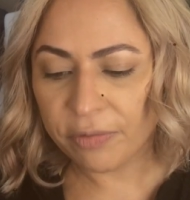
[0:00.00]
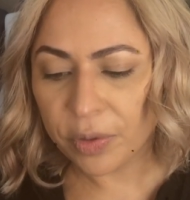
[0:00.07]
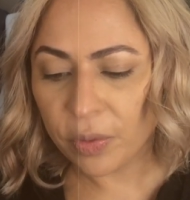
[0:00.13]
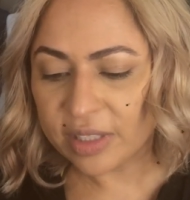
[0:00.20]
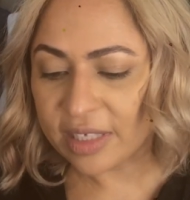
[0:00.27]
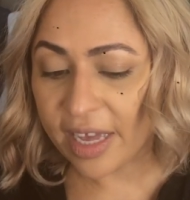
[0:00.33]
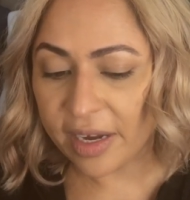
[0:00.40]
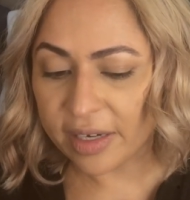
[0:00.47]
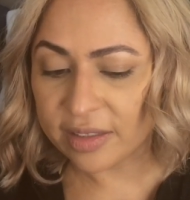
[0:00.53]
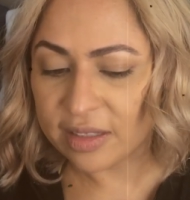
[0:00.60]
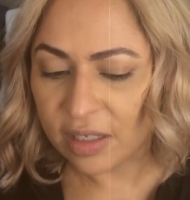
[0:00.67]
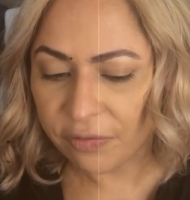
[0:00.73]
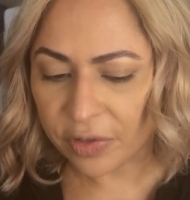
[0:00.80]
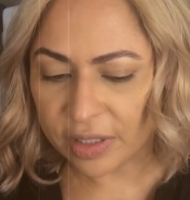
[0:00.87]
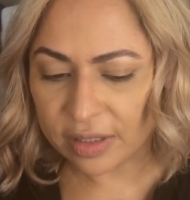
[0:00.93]
everyone's hair is
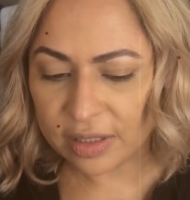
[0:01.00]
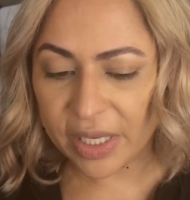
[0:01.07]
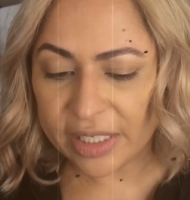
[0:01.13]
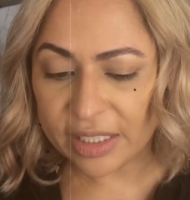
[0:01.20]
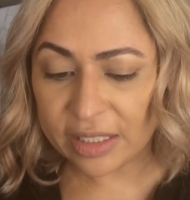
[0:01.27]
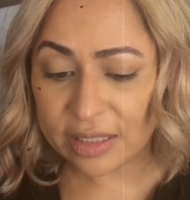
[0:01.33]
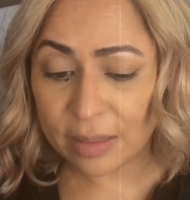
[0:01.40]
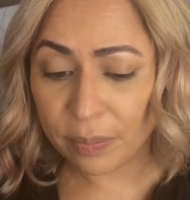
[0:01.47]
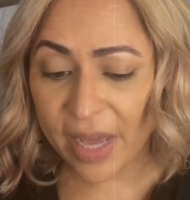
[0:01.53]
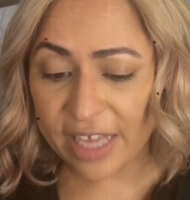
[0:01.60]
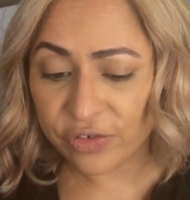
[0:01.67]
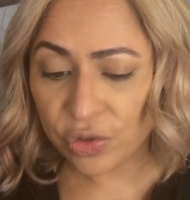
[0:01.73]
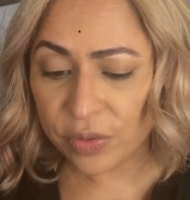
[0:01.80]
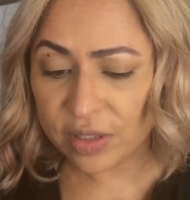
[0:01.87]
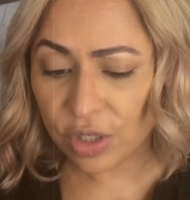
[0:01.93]
different, but it's the
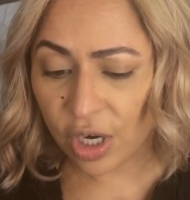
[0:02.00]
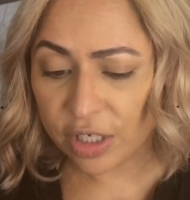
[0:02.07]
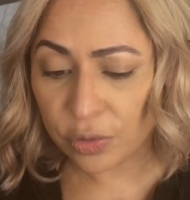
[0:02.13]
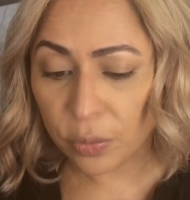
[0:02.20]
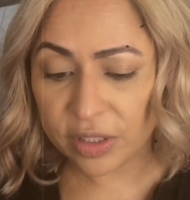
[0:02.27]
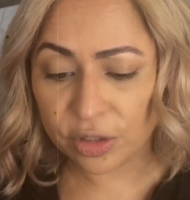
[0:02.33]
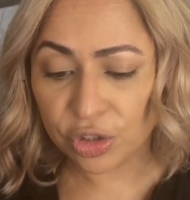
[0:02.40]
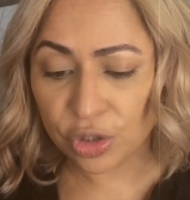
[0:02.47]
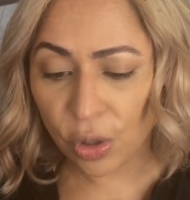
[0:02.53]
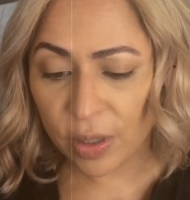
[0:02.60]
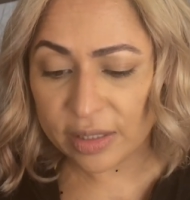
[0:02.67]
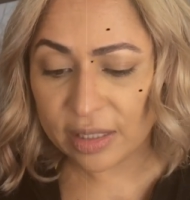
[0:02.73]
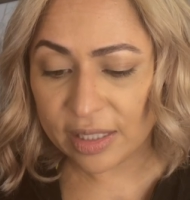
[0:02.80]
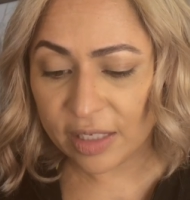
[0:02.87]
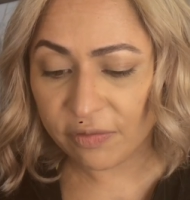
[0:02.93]
best to start with a
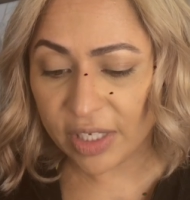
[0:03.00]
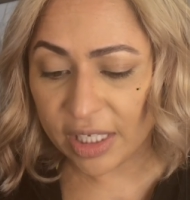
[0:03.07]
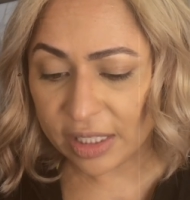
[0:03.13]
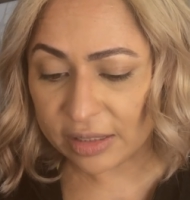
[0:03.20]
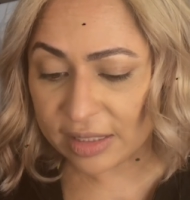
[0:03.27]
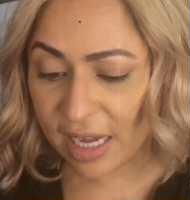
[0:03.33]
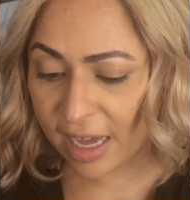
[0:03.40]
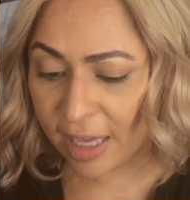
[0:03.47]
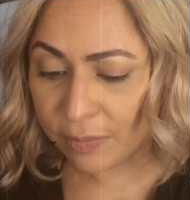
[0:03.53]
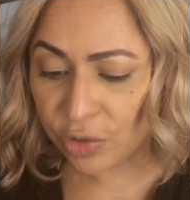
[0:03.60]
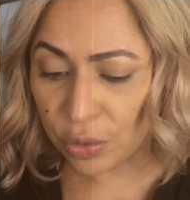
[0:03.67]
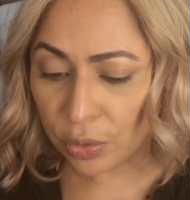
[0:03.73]
short leave-in time